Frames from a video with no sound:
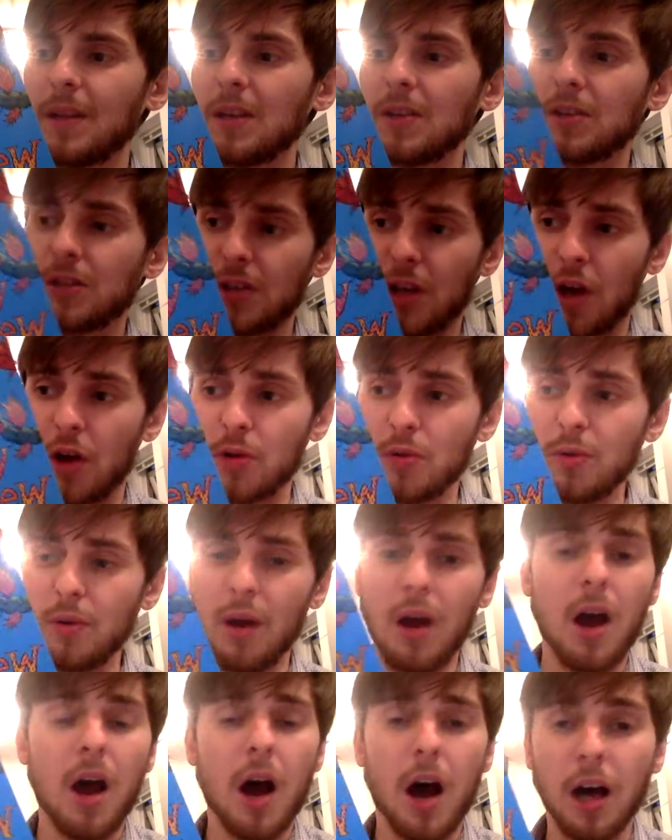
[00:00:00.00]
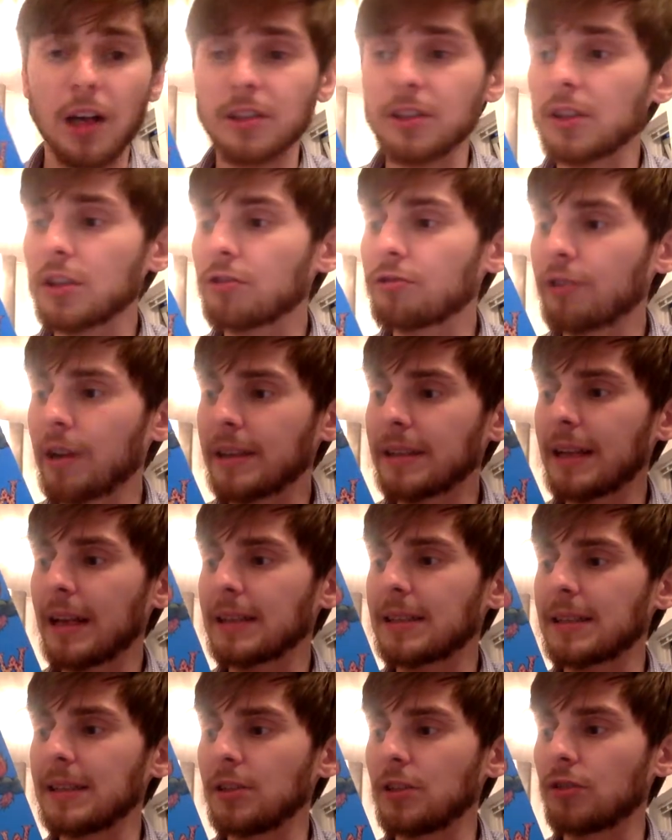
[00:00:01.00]
So, under
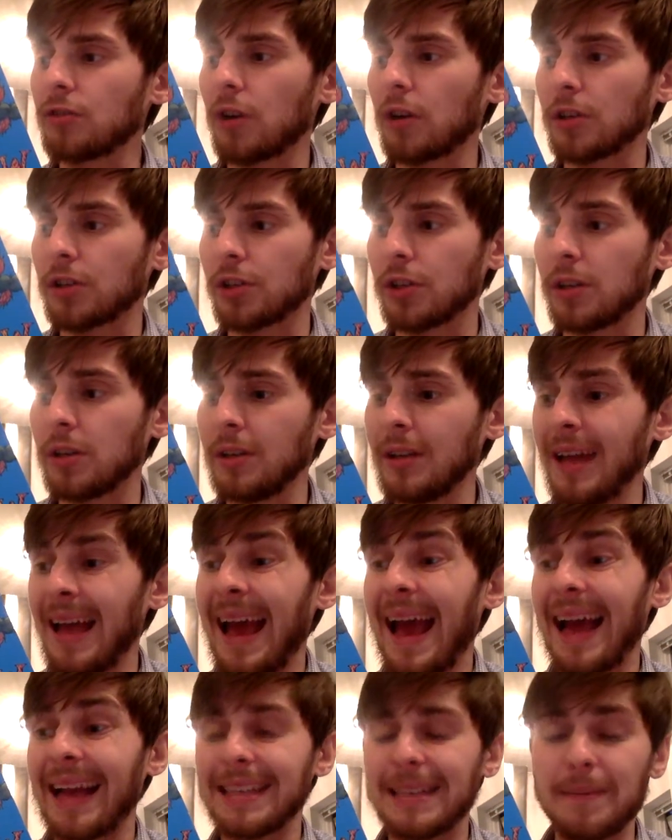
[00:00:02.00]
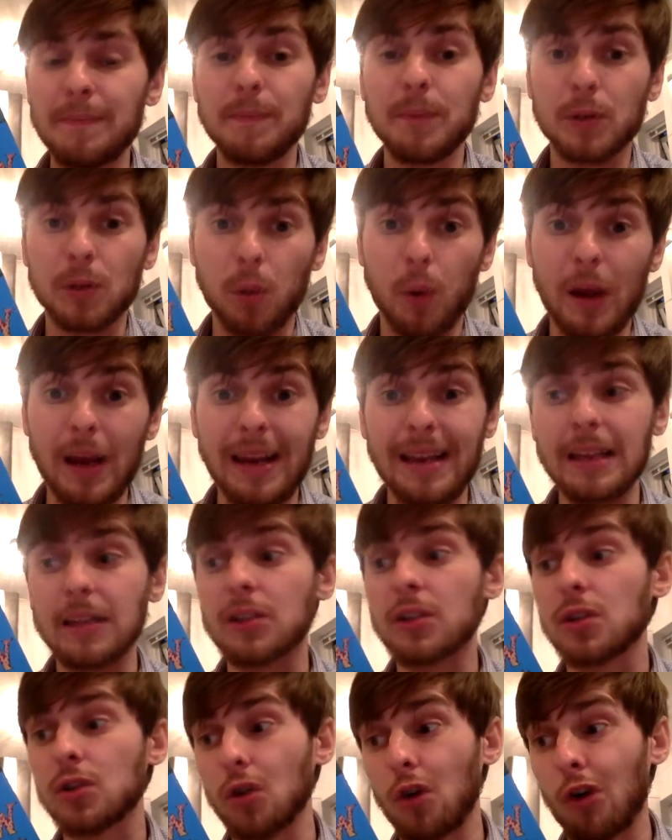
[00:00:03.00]
Grandad's instruction, and in between
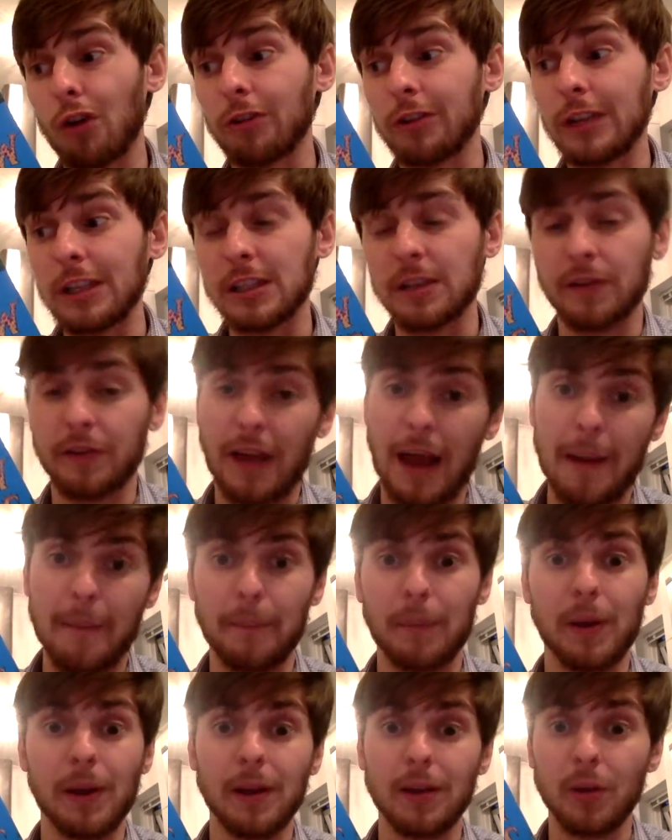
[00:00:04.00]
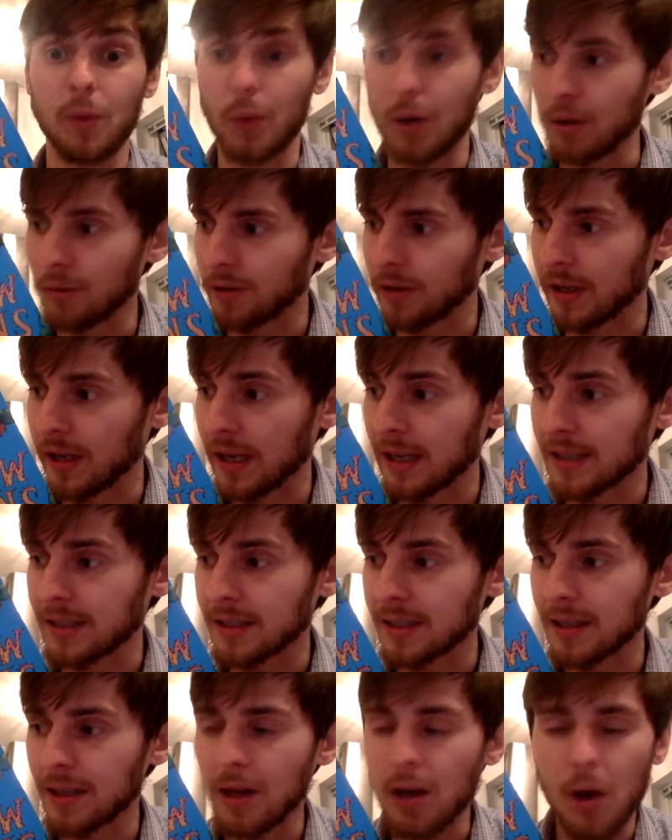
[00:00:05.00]
his stories of camping in the
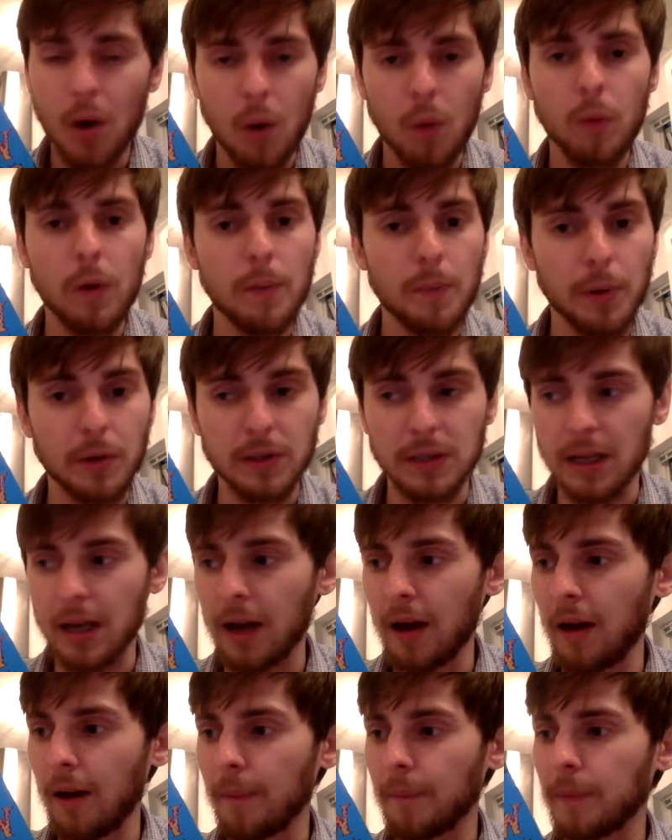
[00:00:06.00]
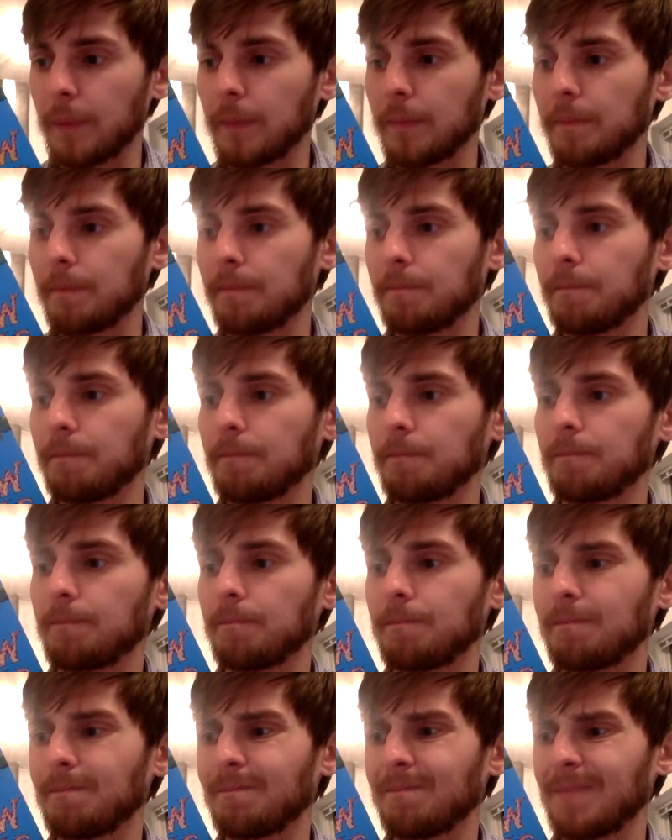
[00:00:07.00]
wilderness, we put it up.
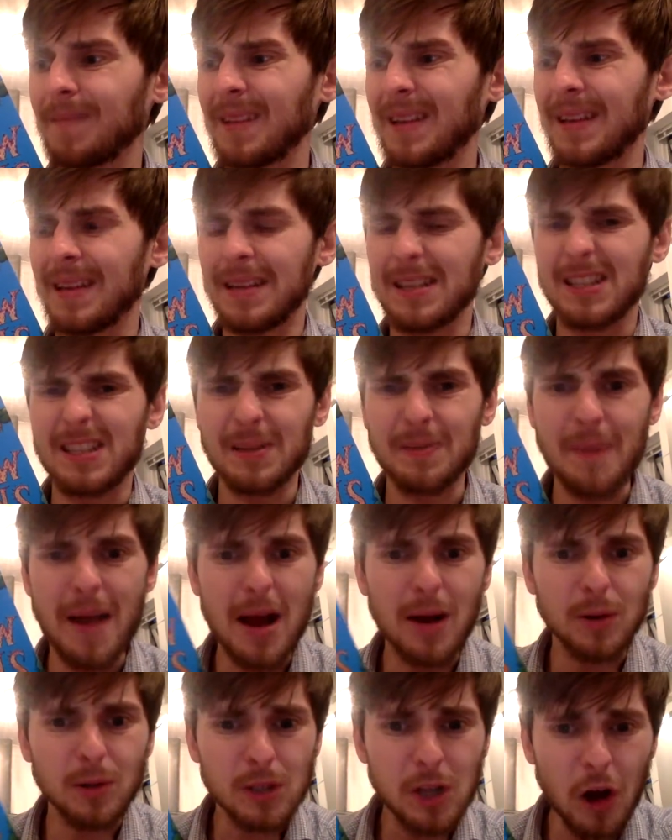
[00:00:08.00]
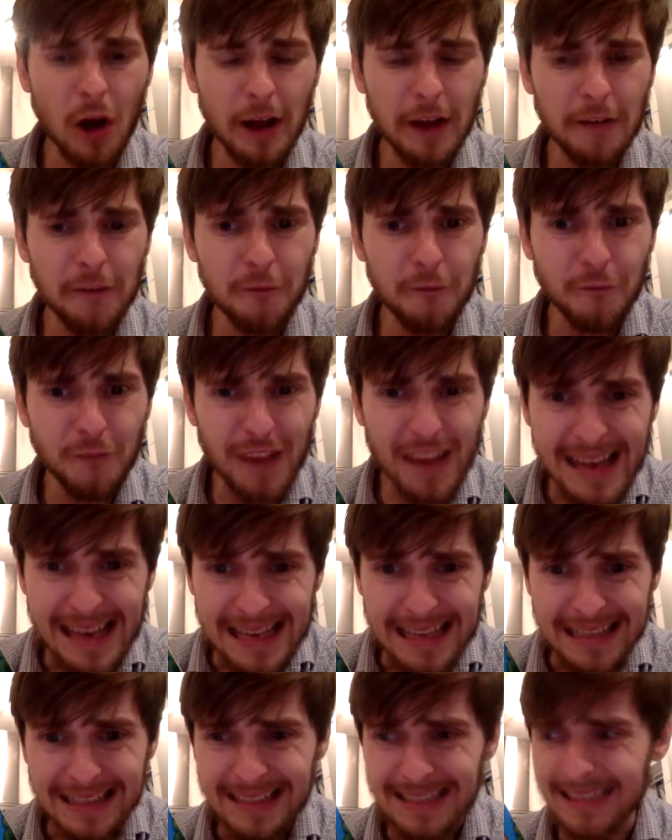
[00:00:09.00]
Smells like
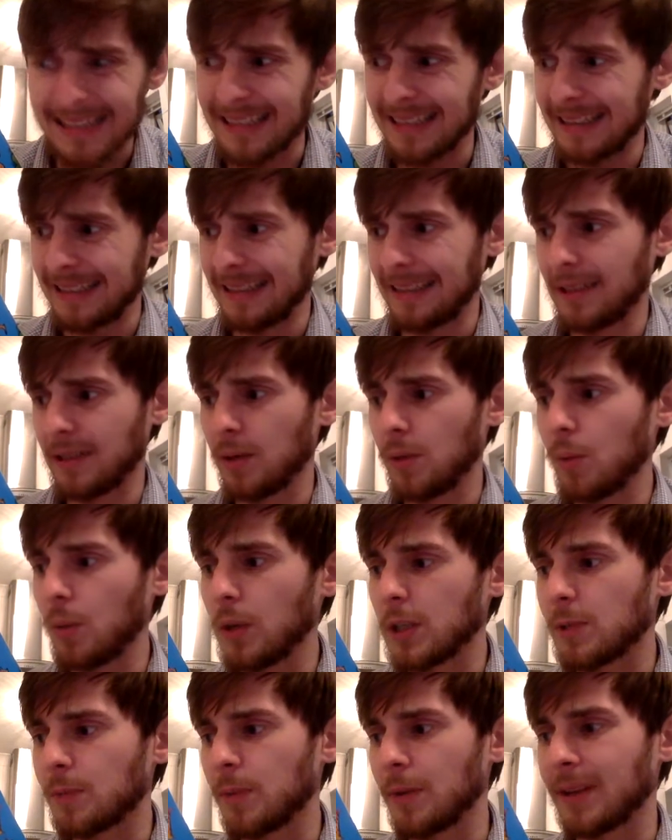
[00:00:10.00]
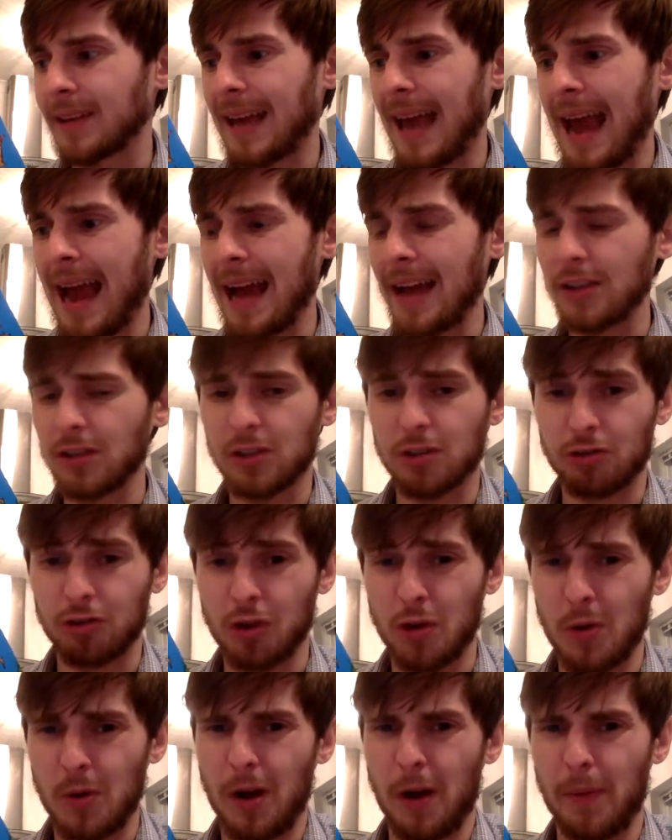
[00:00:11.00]
feet, whispered Kat,
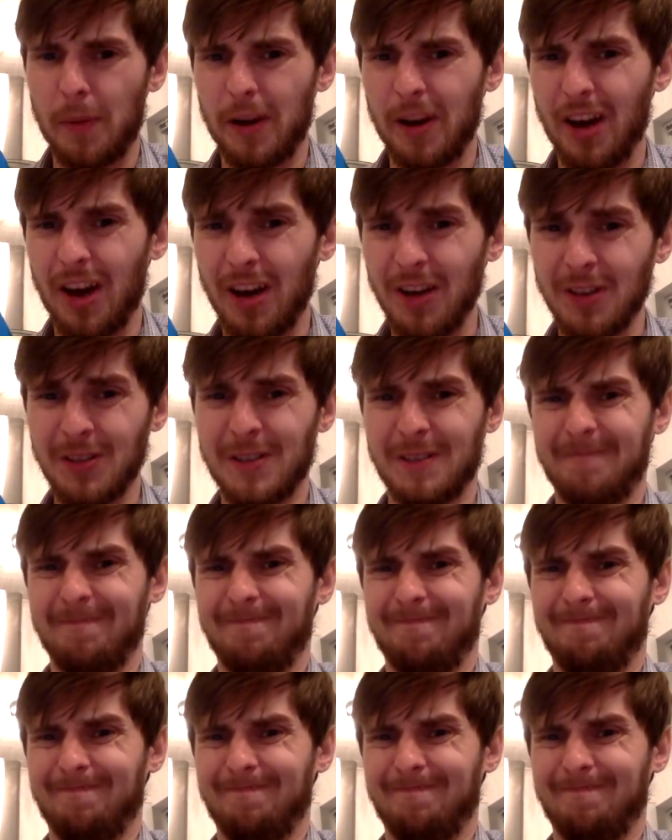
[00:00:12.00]
screwing up her nose.